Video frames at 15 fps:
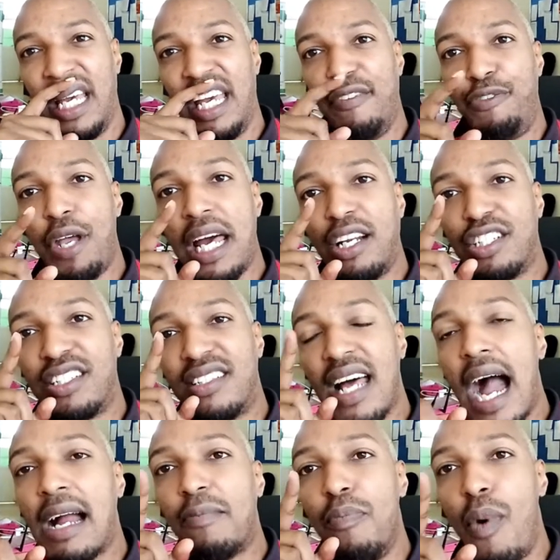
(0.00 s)
if you had a
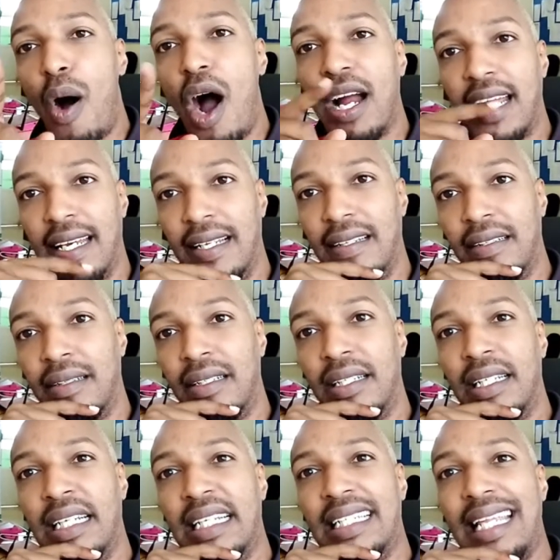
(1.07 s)
stock market
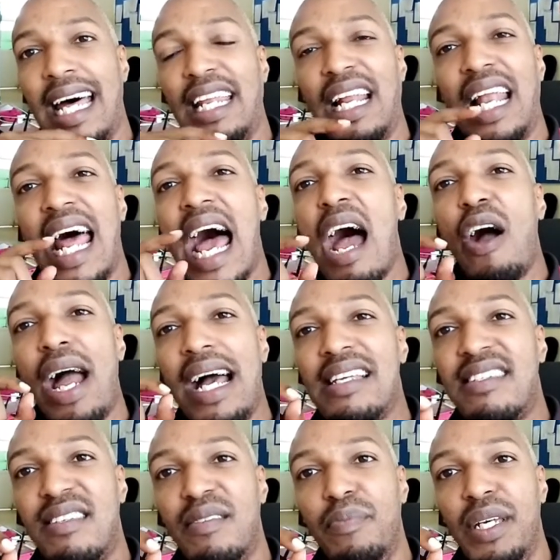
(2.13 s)
that allowed
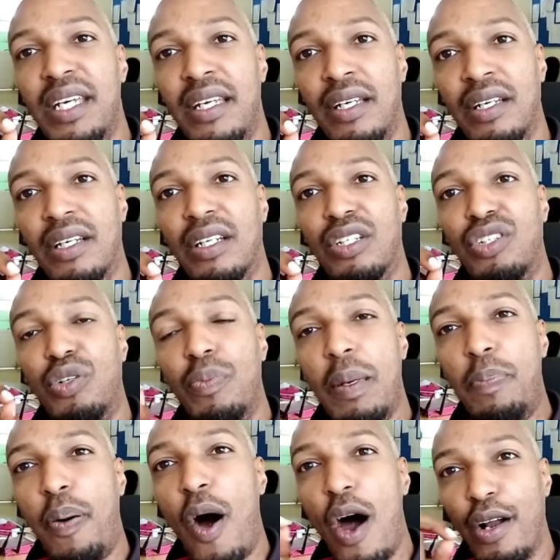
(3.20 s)
SME to be
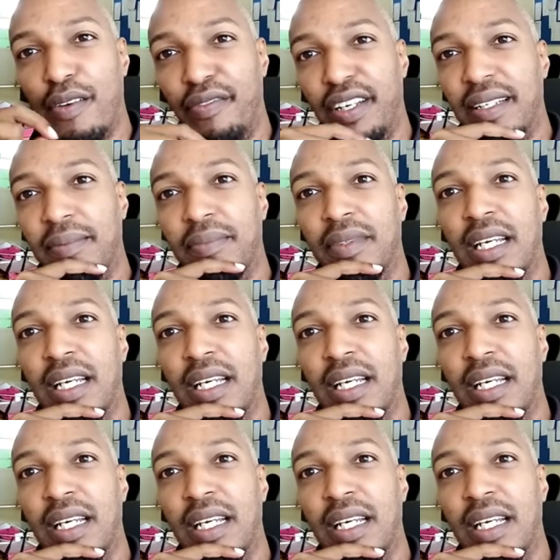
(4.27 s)
part of it